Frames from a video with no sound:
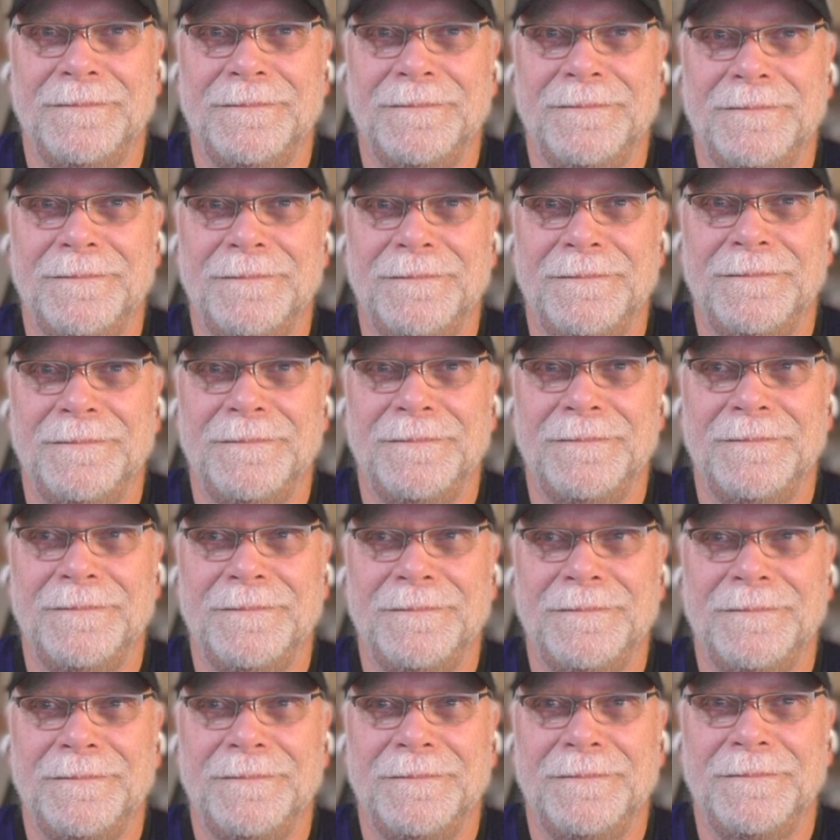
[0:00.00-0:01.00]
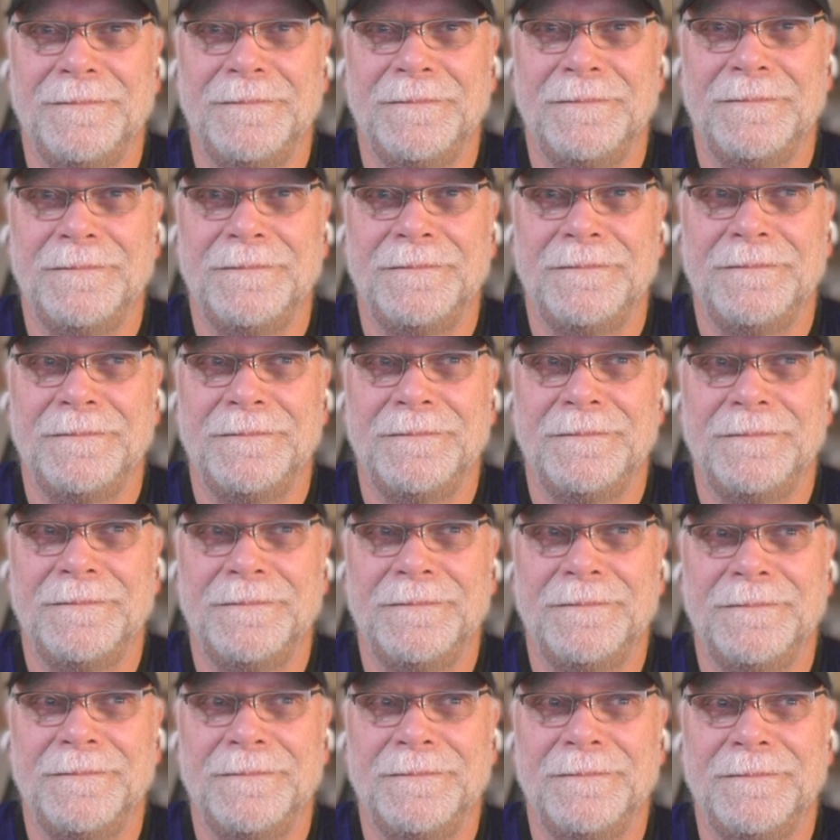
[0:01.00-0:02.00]

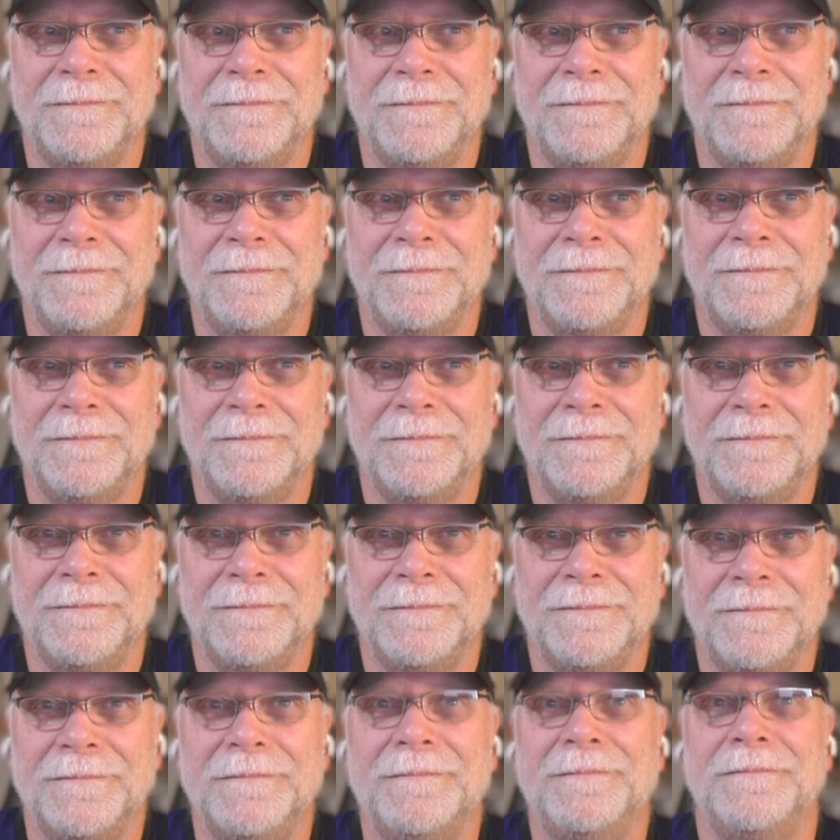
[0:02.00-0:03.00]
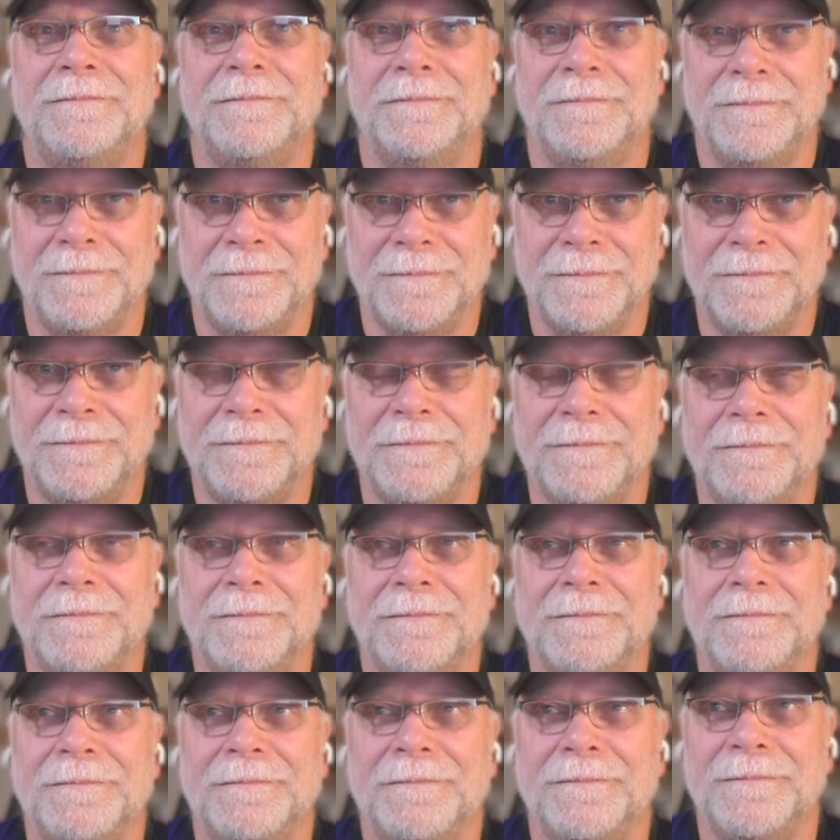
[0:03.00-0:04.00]

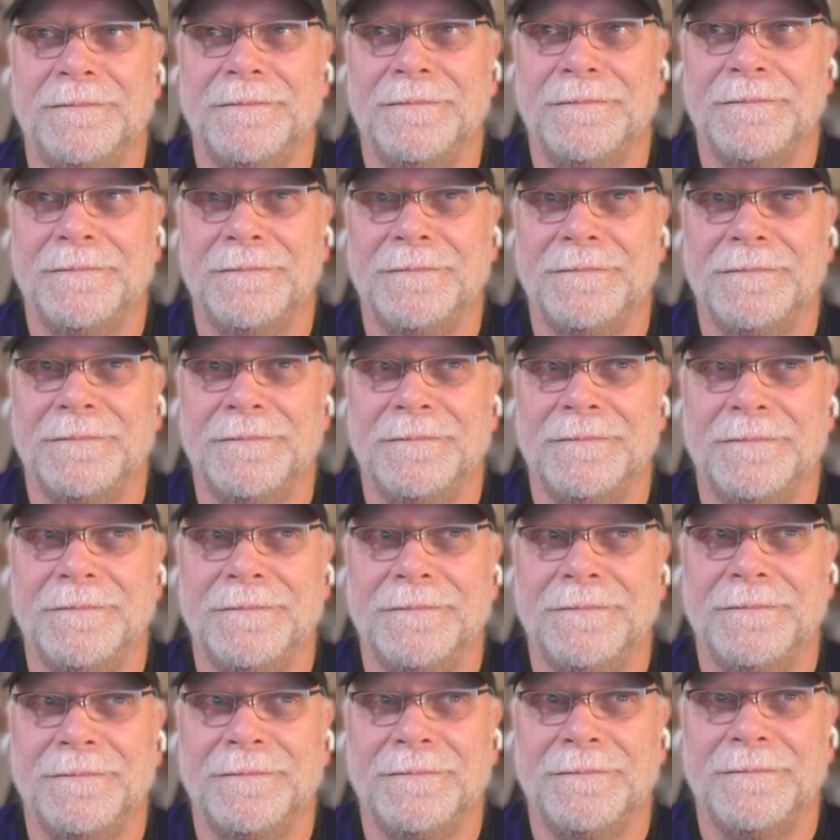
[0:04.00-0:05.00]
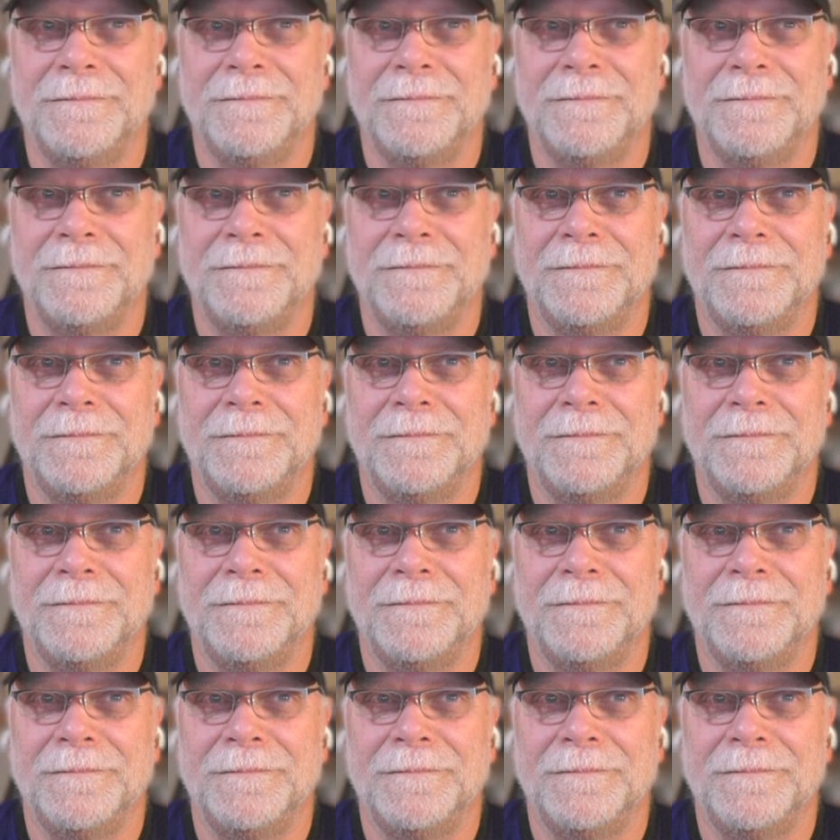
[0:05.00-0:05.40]
No words are spoken by the person on screen.